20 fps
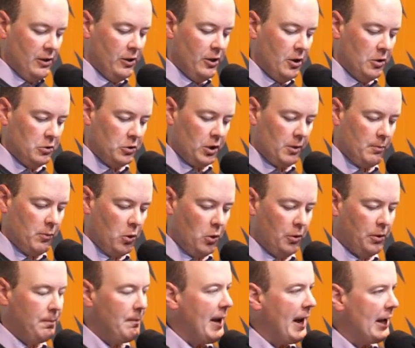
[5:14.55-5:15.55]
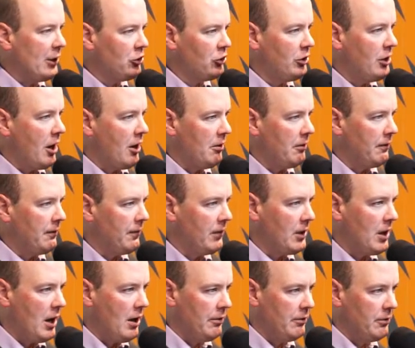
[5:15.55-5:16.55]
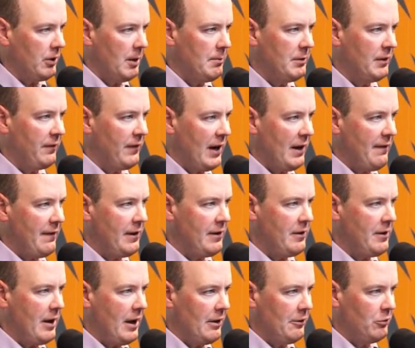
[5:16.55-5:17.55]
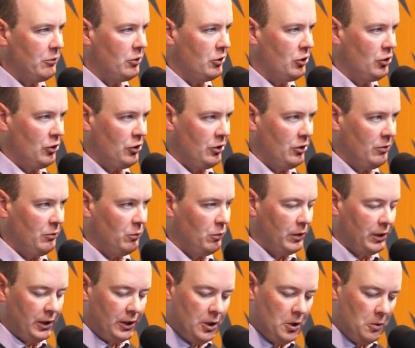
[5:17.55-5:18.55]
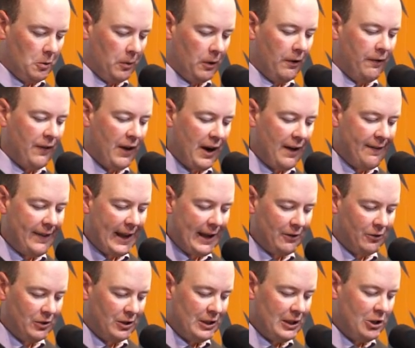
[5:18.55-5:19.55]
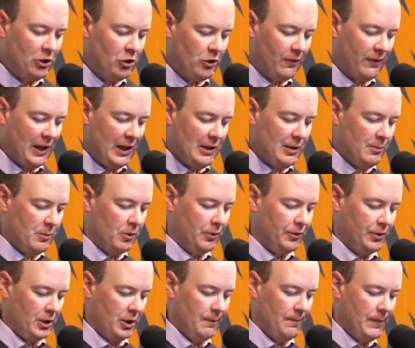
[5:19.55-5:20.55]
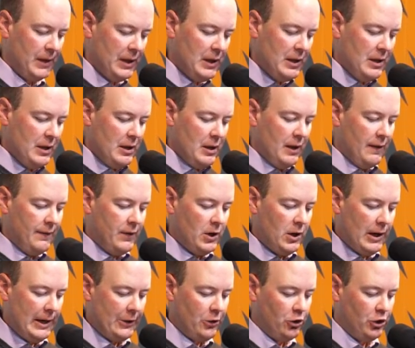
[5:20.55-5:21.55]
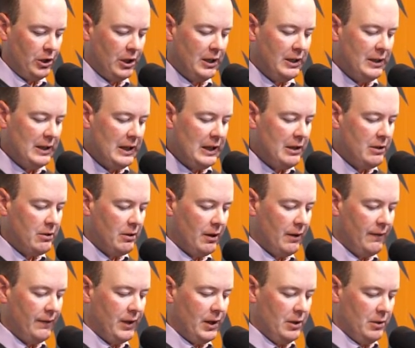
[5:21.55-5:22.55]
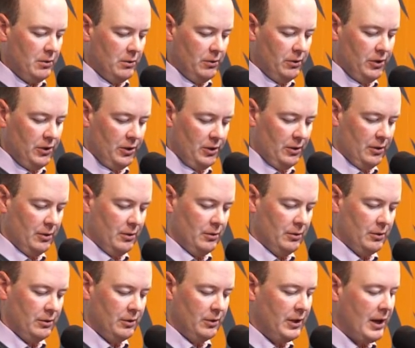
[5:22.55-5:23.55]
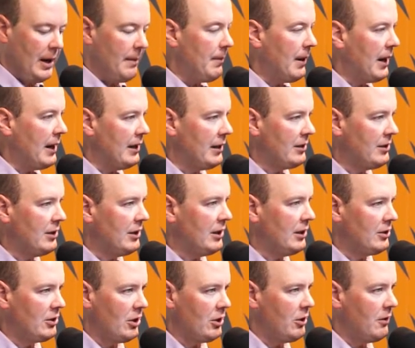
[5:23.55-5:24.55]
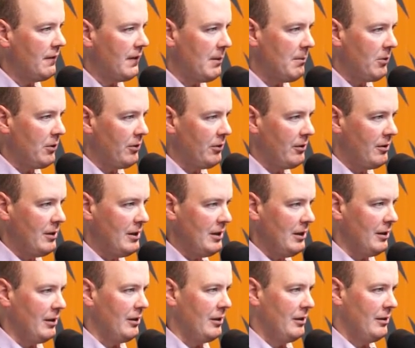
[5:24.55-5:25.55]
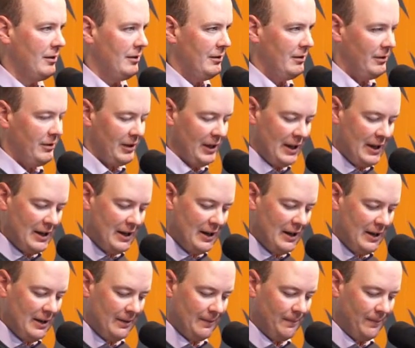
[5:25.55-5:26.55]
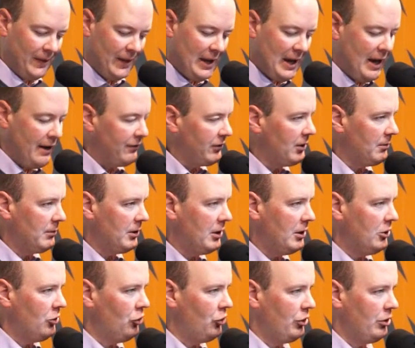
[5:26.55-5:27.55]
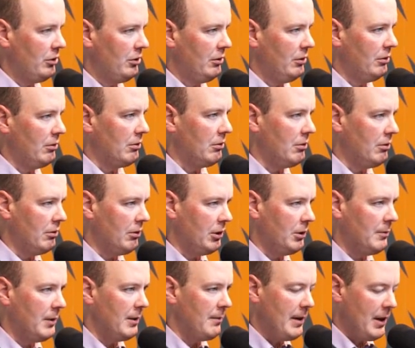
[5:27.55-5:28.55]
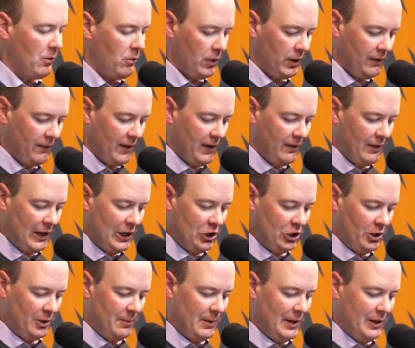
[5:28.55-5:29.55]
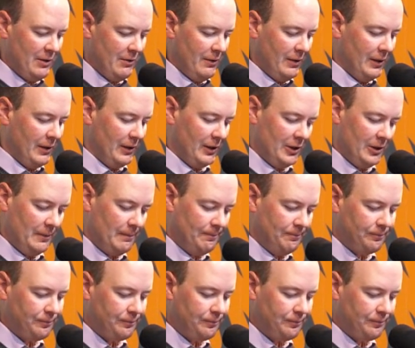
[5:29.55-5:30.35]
those are both matched dollar for dollar up to $500 with a total of 5000 each available. So if you're interested in either of those, stop by and see us on November 30th. Okay. Say hi, have yeah. some lunch, learn a little yeah. bit about what the foundation's been doing. So,